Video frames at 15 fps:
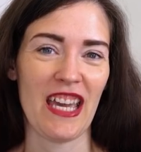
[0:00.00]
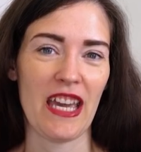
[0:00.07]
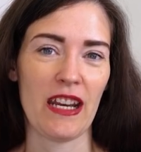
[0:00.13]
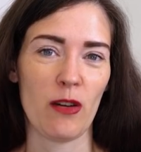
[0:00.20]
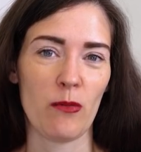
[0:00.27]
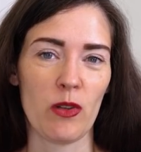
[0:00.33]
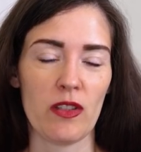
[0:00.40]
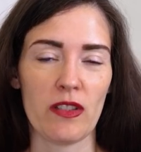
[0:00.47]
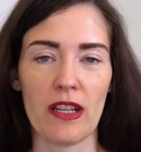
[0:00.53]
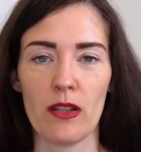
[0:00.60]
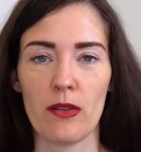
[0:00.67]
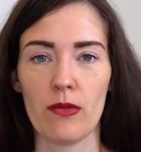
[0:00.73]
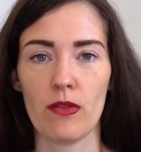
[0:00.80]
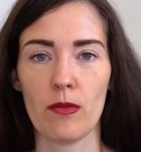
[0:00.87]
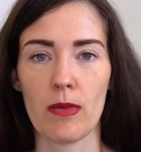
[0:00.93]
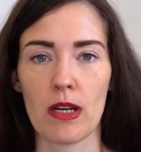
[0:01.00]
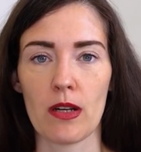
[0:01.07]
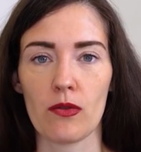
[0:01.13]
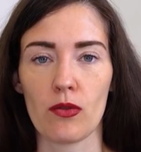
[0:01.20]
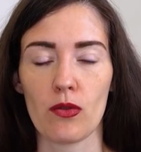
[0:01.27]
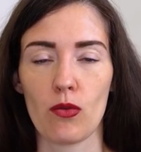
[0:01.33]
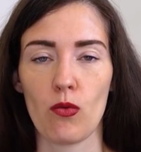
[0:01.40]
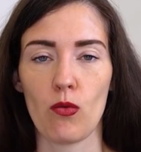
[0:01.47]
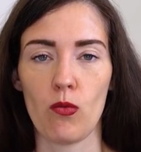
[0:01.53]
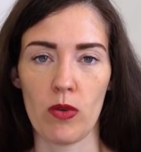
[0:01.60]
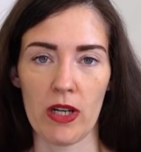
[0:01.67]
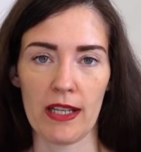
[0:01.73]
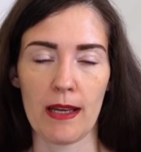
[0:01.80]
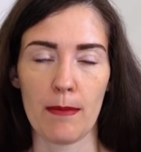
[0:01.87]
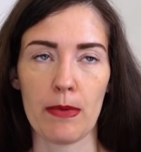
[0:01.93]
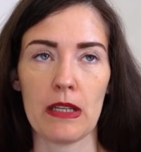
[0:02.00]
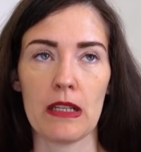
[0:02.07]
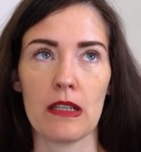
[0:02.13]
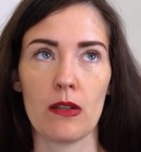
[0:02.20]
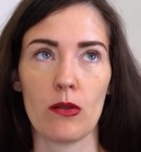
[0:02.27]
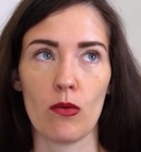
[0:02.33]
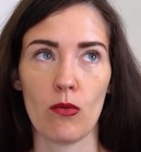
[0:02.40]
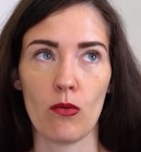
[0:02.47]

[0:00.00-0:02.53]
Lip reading: and I want to tell you about what happened,